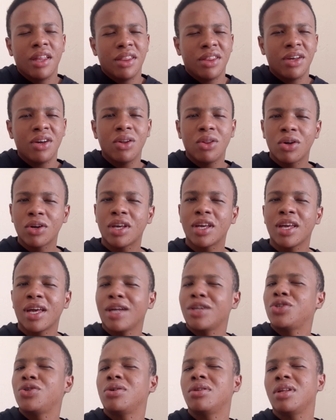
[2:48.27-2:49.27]
they're looking
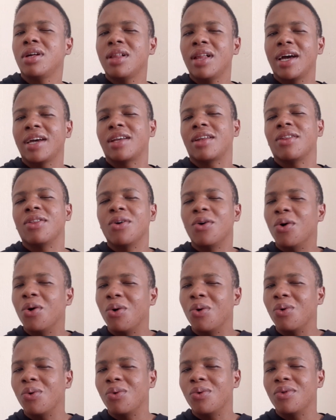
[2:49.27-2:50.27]
at you and they're like,
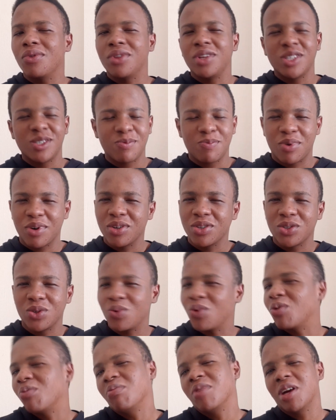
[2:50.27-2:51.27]
no, this
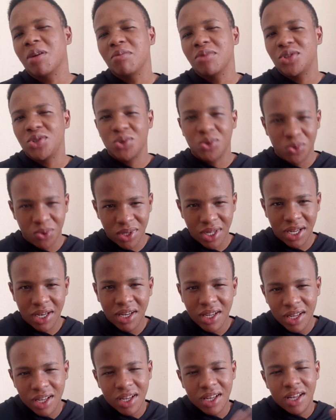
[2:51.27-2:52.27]
person won't be able to do that.
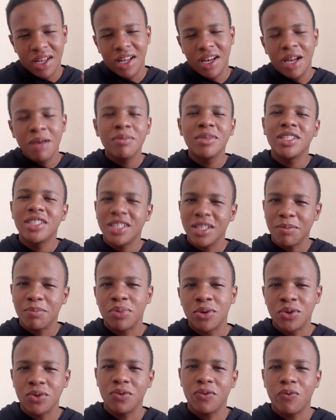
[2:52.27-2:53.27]
Let me see
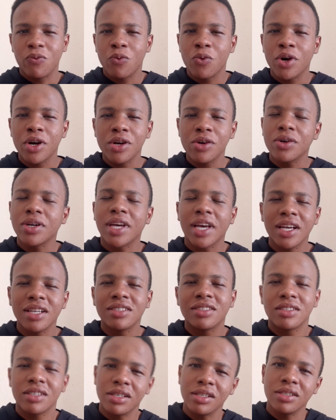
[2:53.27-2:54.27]
proof. Where are your case
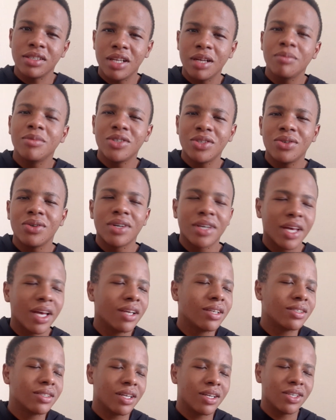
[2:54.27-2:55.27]
studies? Let me see your
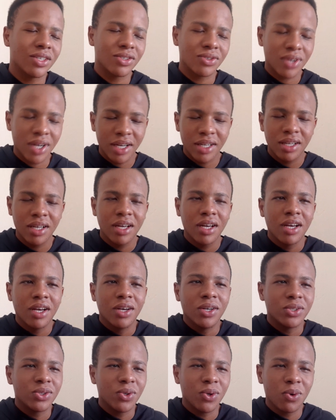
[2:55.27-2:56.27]
case studies, right?
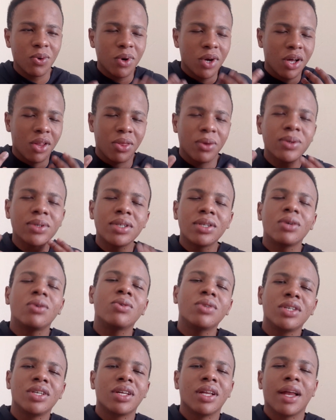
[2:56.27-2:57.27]
So those are the
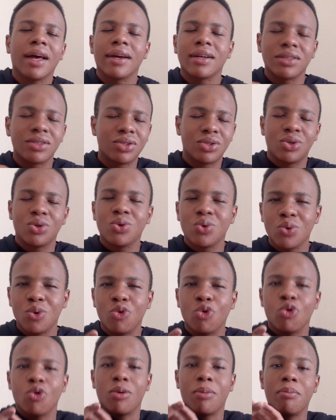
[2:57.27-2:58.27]
only
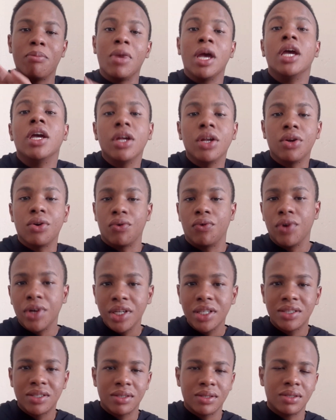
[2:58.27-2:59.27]
two main
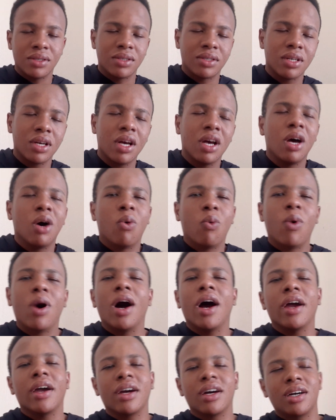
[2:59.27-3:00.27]
reasons
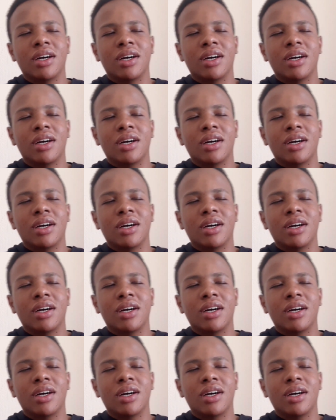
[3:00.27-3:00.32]
why